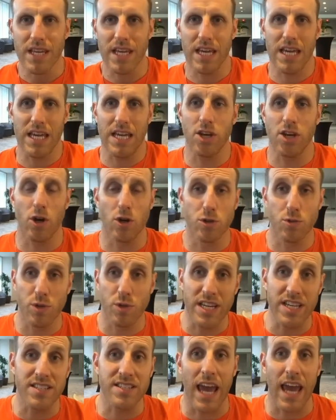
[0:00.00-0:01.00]
He knows what
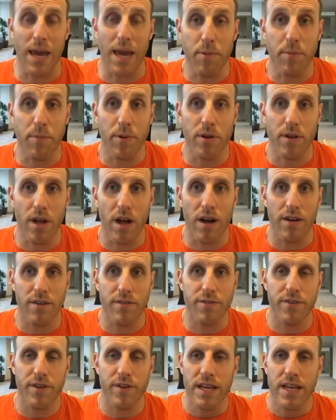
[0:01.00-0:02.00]
he's capable
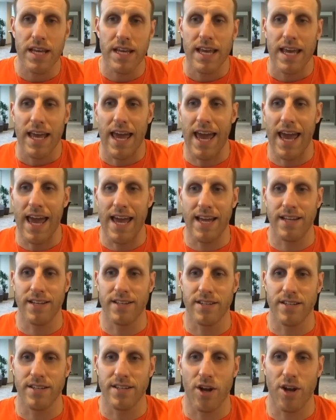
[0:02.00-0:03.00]
of,
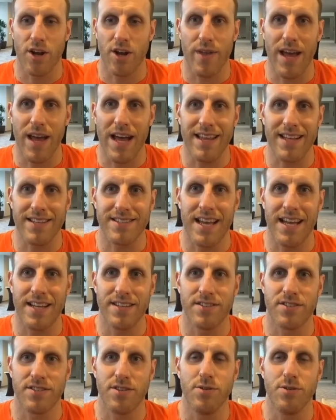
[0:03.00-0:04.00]
and that
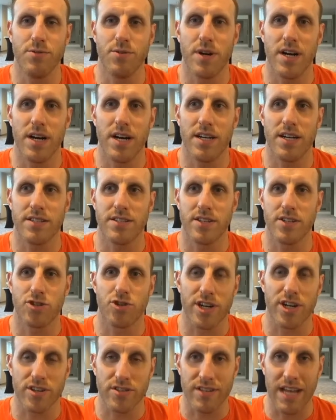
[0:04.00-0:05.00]
tends to
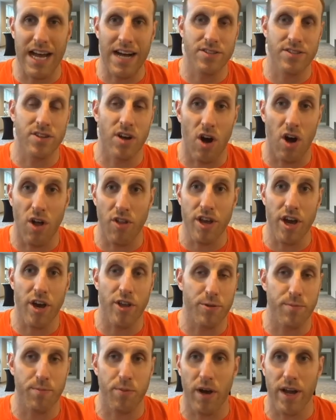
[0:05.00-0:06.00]
trickle down to all the
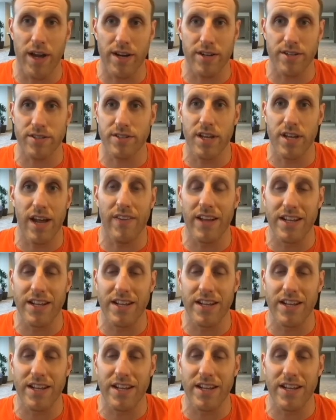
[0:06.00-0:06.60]
other players.